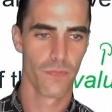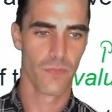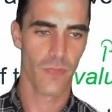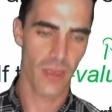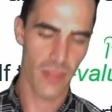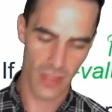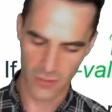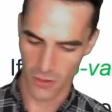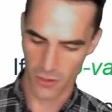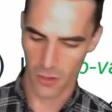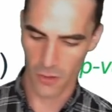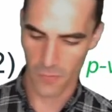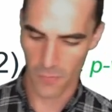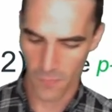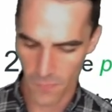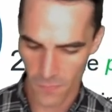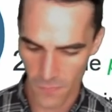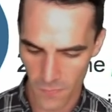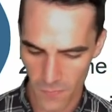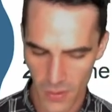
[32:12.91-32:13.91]
And that's all.
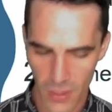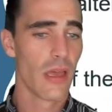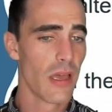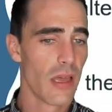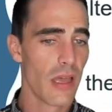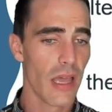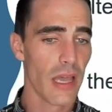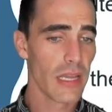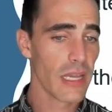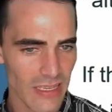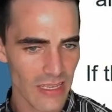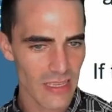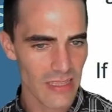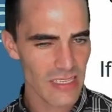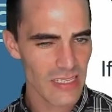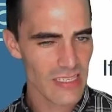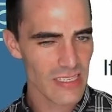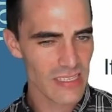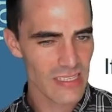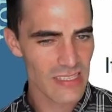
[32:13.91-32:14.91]
Again,
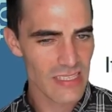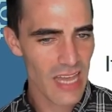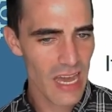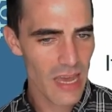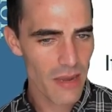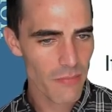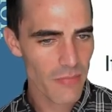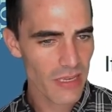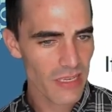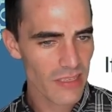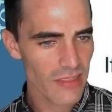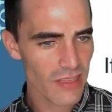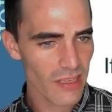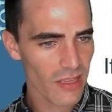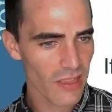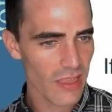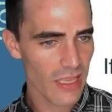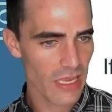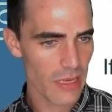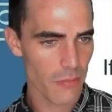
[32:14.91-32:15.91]
this is not making the
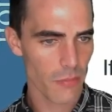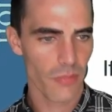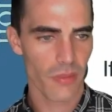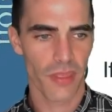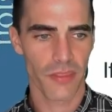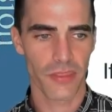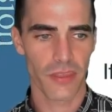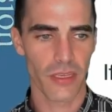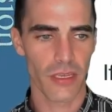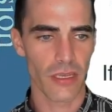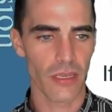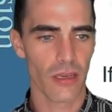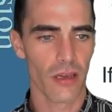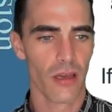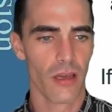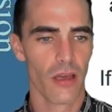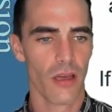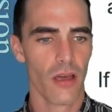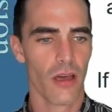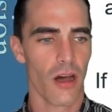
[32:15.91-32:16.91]
claim that the
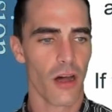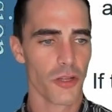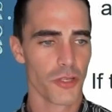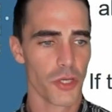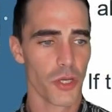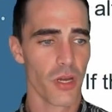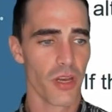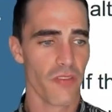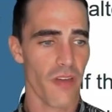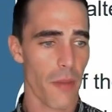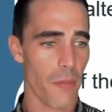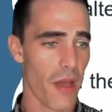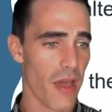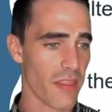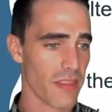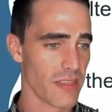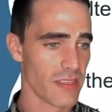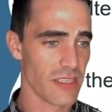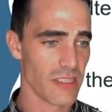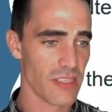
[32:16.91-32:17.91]
alternative
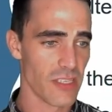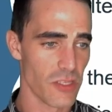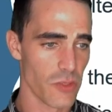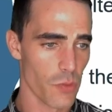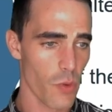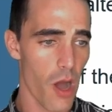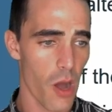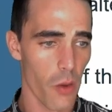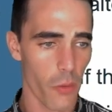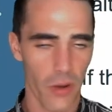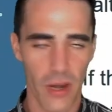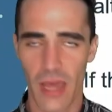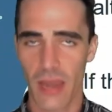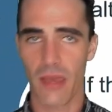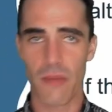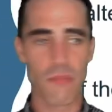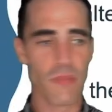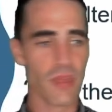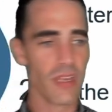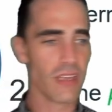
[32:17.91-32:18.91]
hypothesis is wrong. We're not
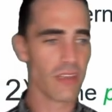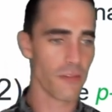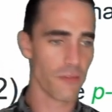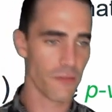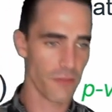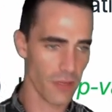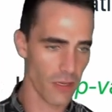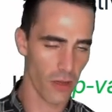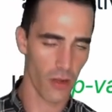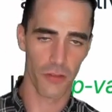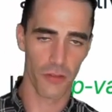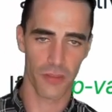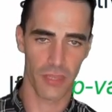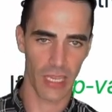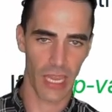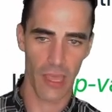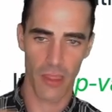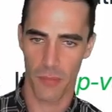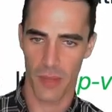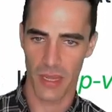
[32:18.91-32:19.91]
admitting defeat
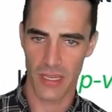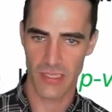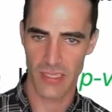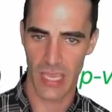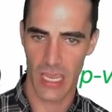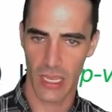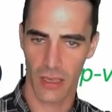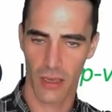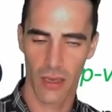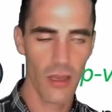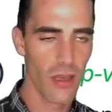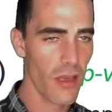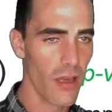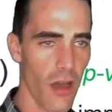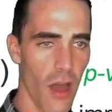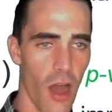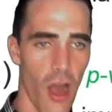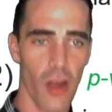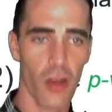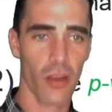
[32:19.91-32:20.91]
altogether by saying
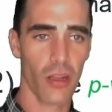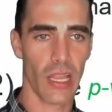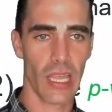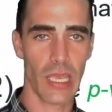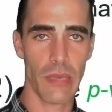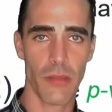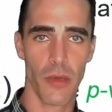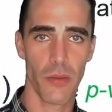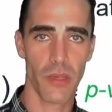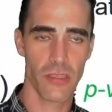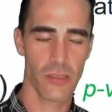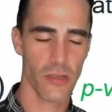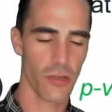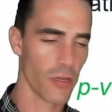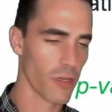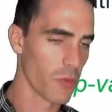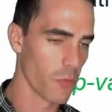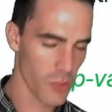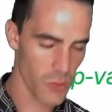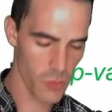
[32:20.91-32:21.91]
our claim that we
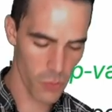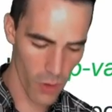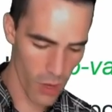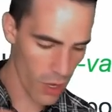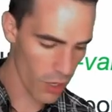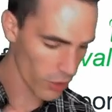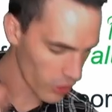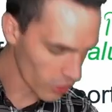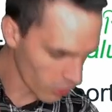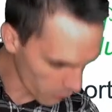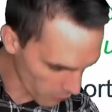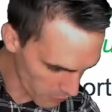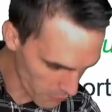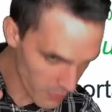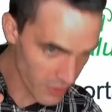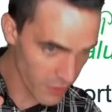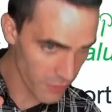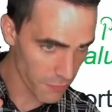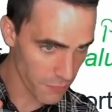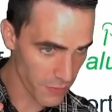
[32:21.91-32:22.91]
asserted was wrong. You know, we
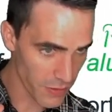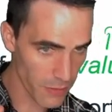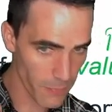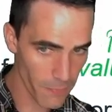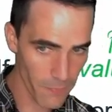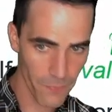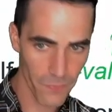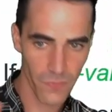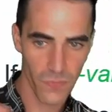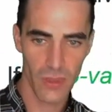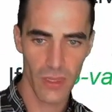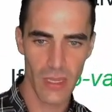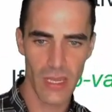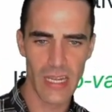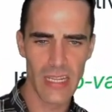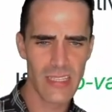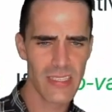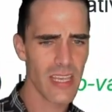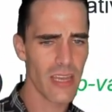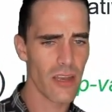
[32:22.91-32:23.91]
admit defeat.
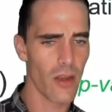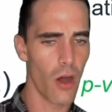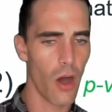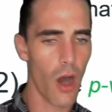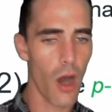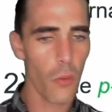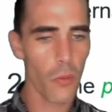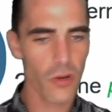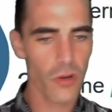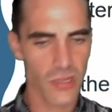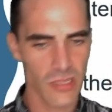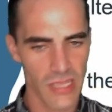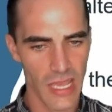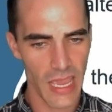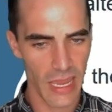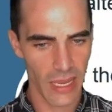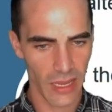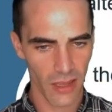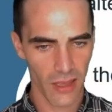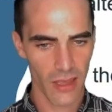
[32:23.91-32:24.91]
Instead, all we're
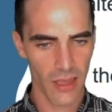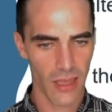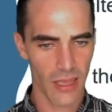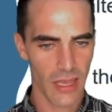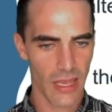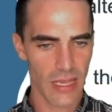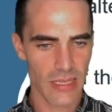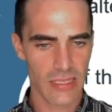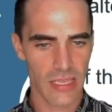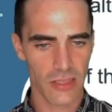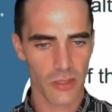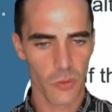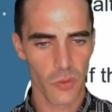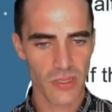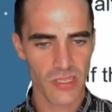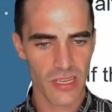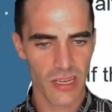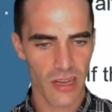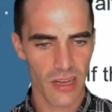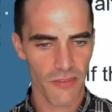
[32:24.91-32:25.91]
saying is that there
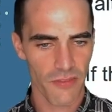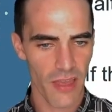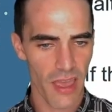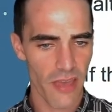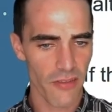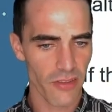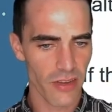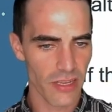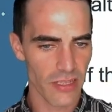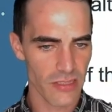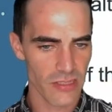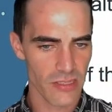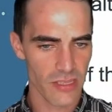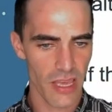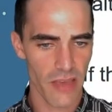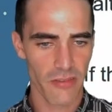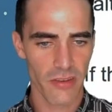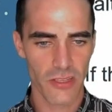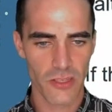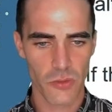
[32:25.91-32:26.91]
wasn't enough evidence. The
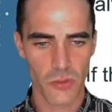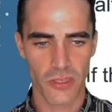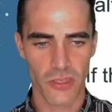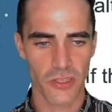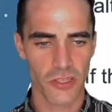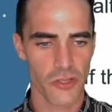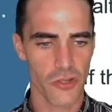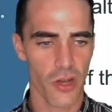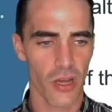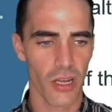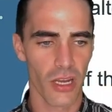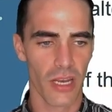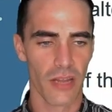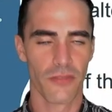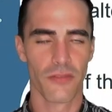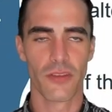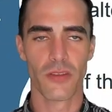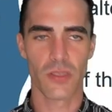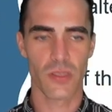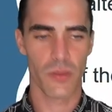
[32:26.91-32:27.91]
evidence wasn't strong enough
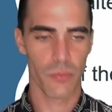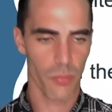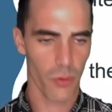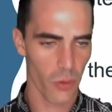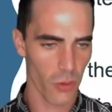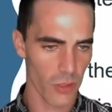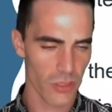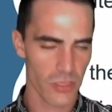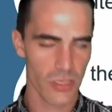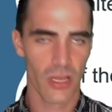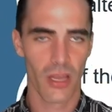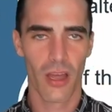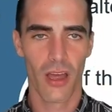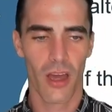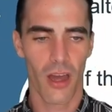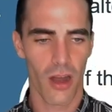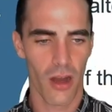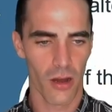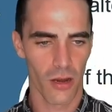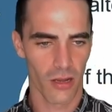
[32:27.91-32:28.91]
to support
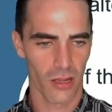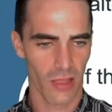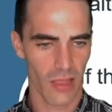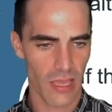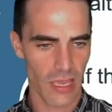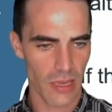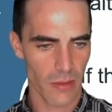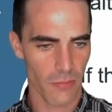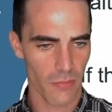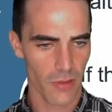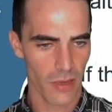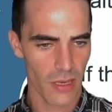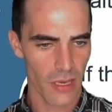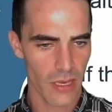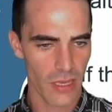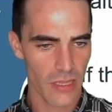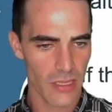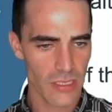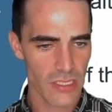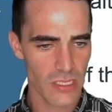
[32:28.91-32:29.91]
our claim.
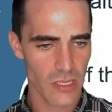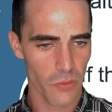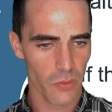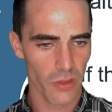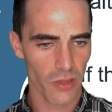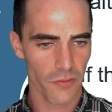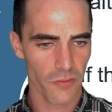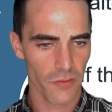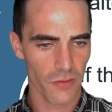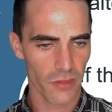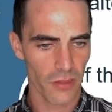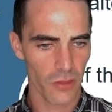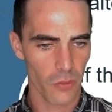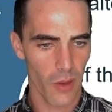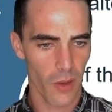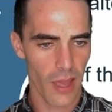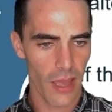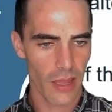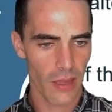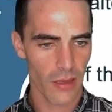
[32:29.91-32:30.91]
This is a really friendly
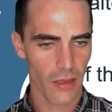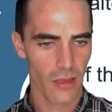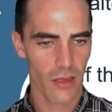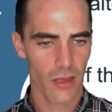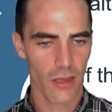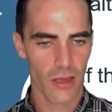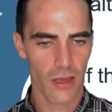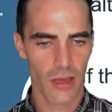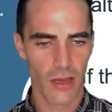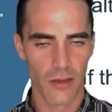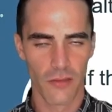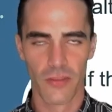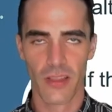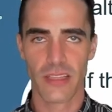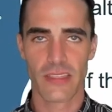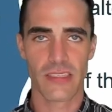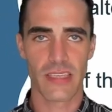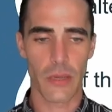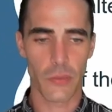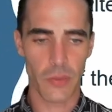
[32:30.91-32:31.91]
way of,
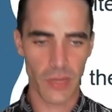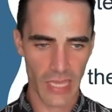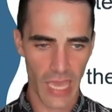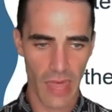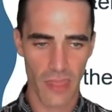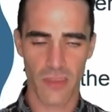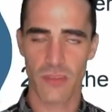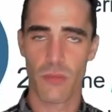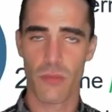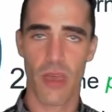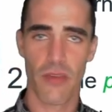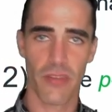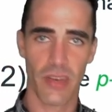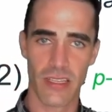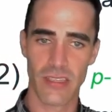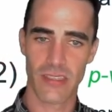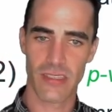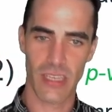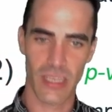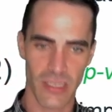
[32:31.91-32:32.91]
let's say we gather some
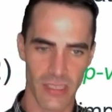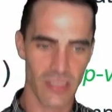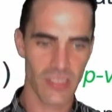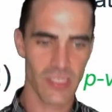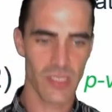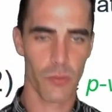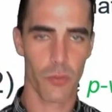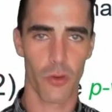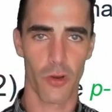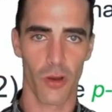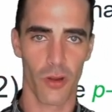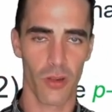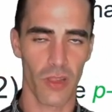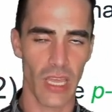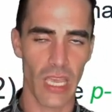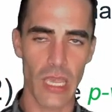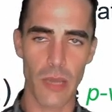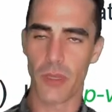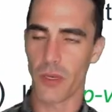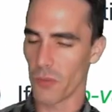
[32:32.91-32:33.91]
evidence and it didn't support our
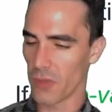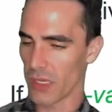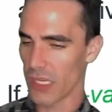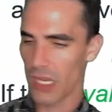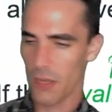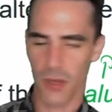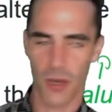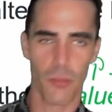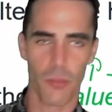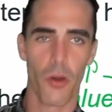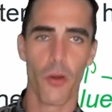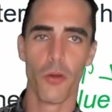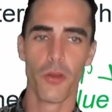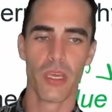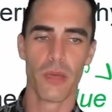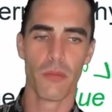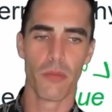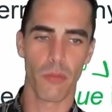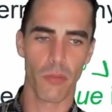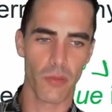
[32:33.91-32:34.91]
claim, and we get up on a
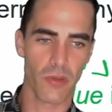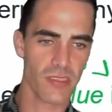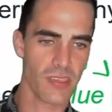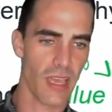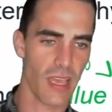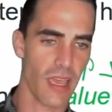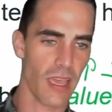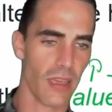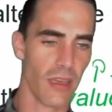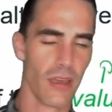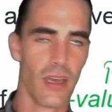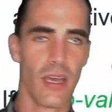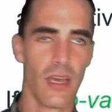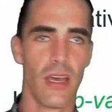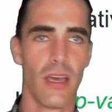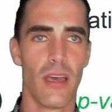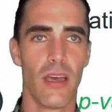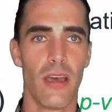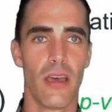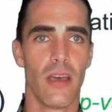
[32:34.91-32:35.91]
podium and we say,
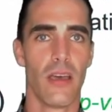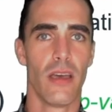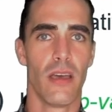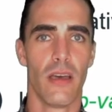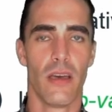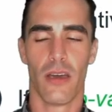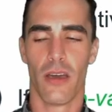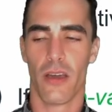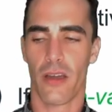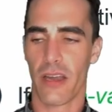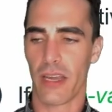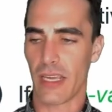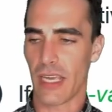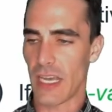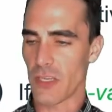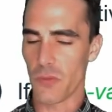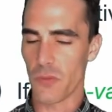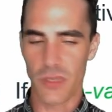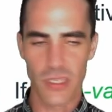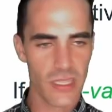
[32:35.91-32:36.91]
all right,
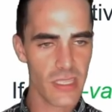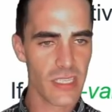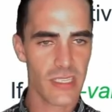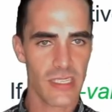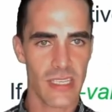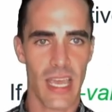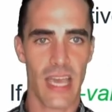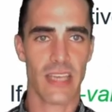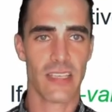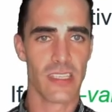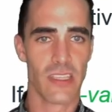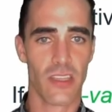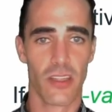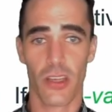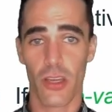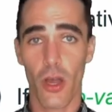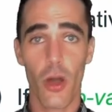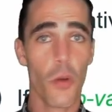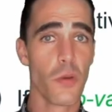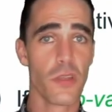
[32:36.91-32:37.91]
guys, we did this test, and they're like,
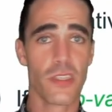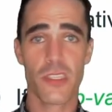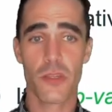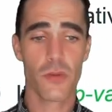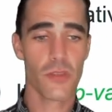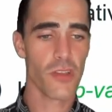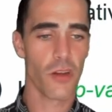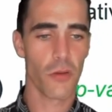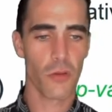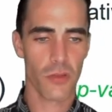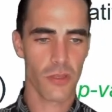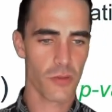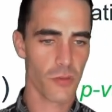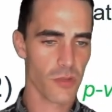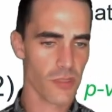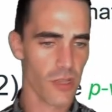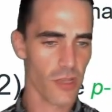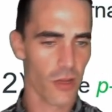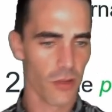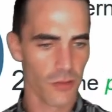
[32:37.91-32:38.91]
oh, what's the result? What's the
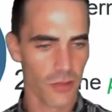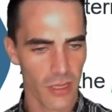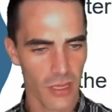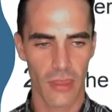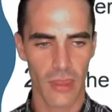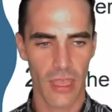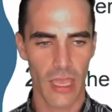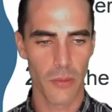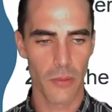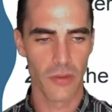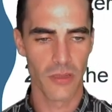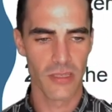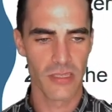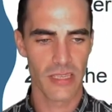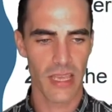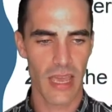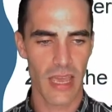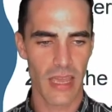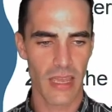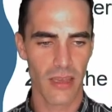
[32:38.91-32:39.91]
result? And we'd
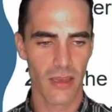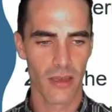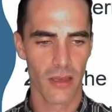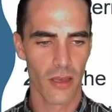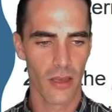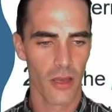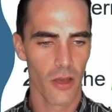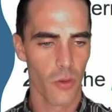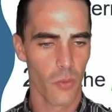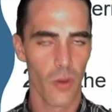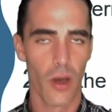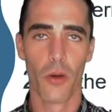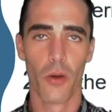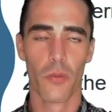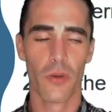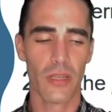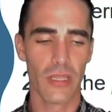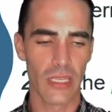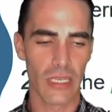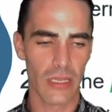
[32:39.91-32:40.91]
say, well,
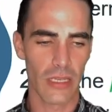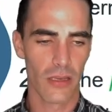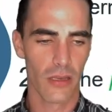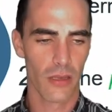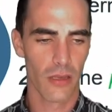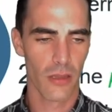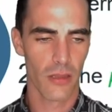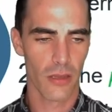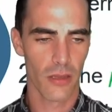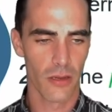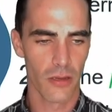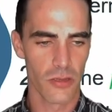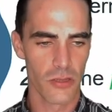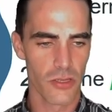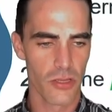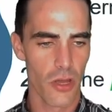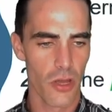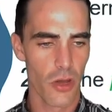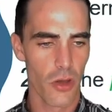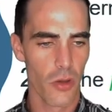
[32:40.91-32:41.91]
really, there's
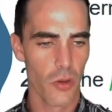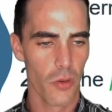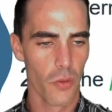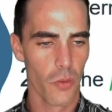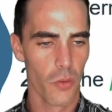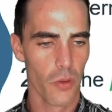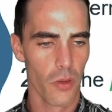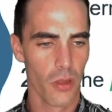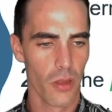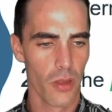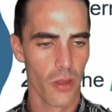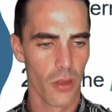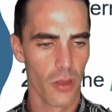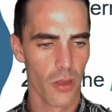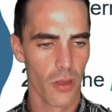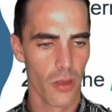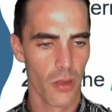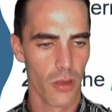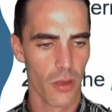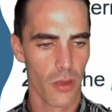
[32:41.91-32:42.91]
no
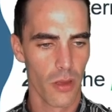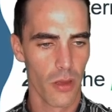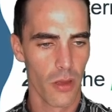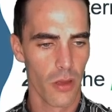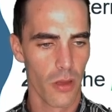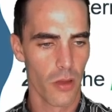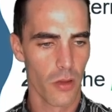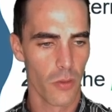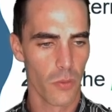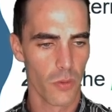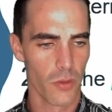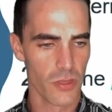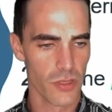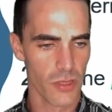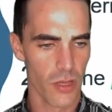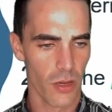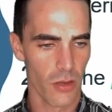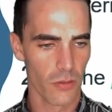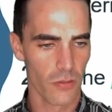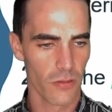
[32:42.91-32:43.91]

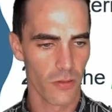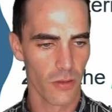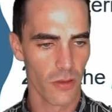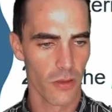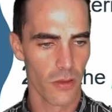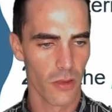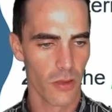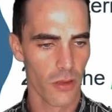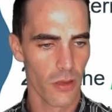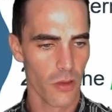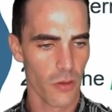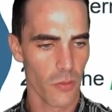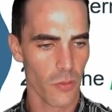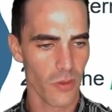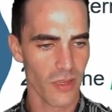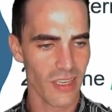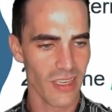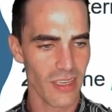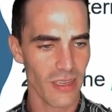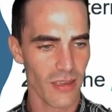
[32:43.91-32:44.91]
result.
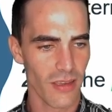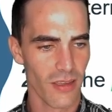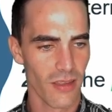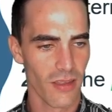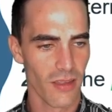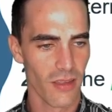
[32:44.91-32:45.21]
We